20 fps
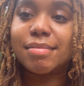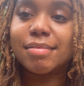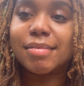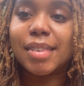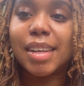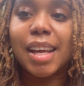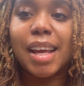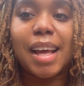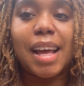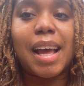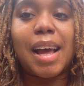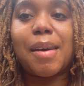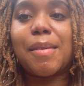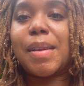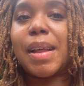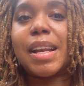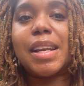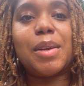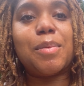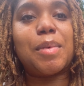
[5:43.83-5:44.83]
I
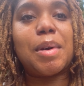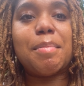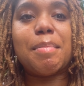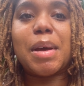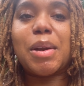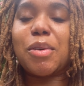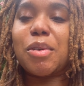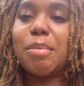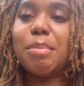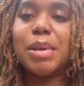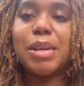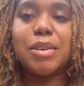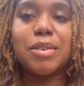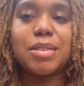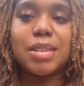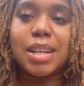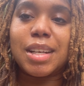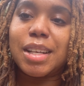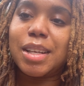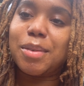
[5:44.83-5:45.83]
didn't want medical
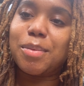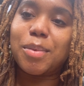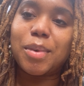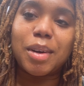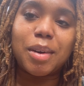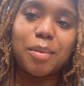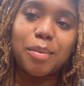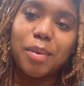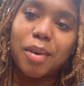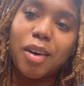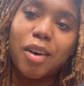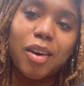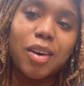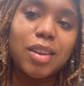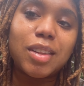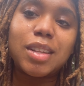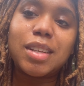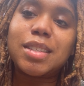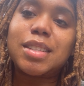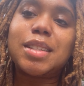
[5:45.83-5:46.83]
bills. I didn't want
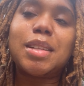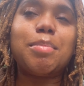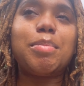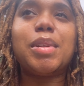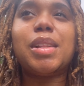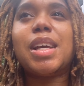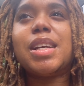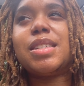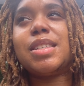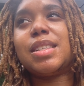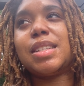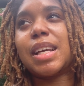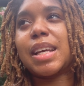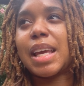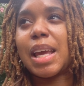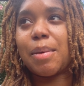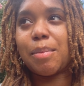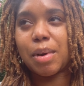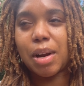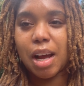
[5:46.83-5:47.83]
all the stipulations that
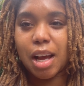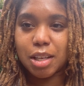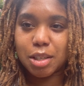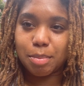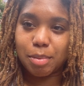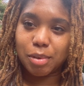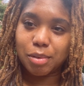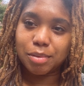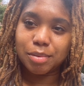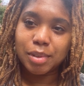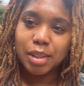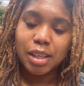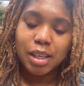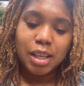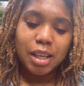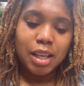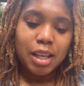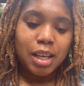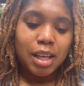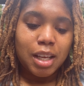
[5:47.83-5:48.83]
came with a hospital.
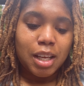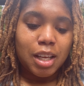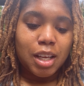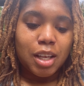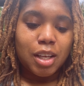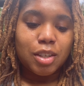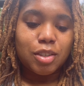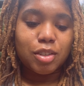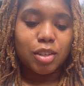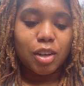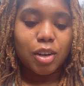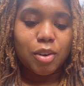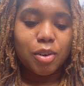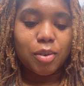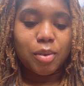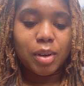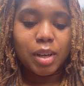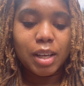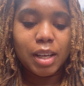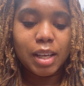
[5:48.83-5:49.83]

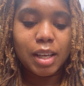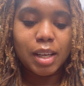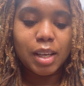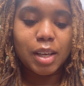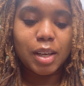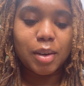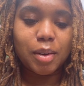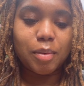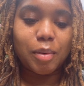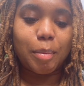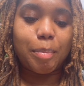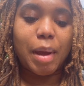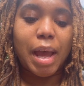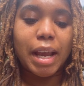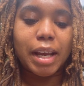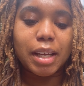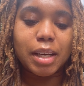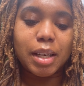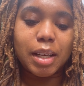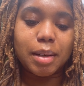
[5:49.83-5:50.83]
So we're
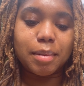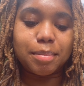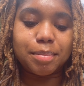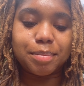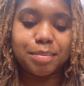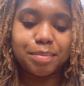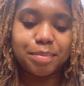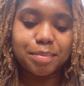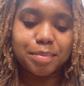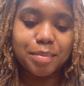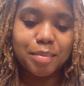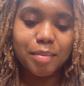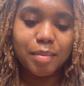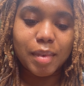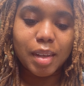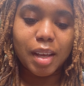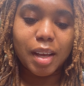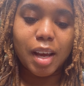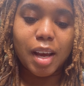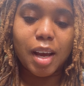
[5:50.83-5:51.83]
packing up.
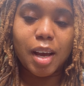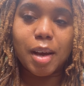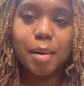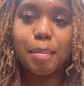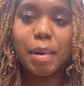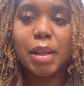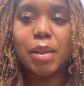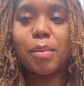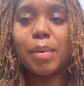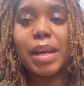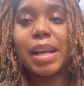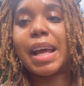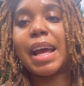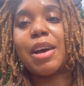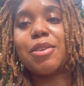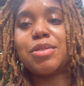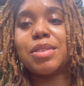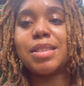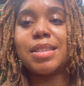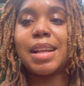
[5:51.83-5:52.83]
By the way, the
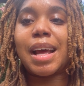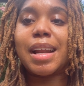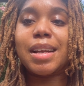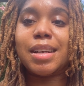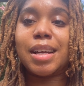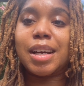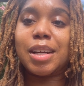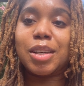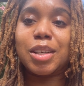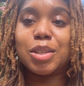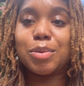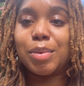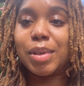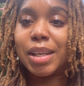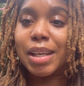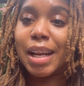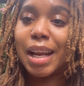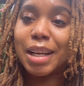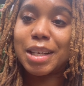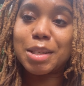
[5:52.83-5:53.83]
house is not done because we
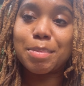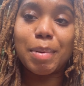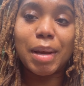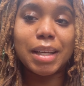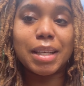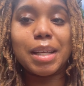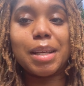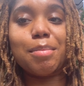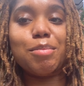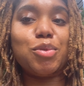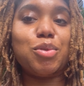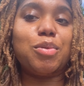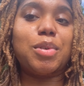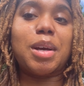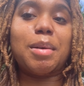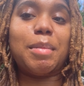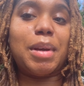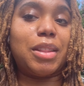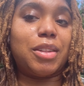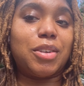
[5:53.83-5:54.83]
did not expect him to
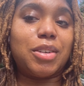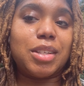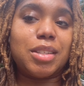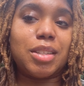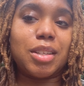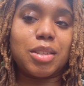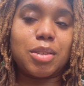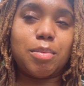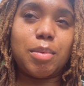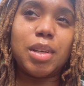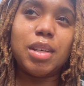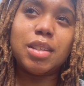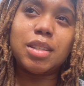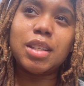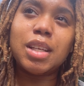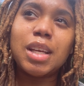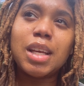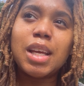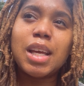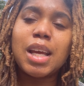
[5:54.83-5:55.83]
come at 36 weeks.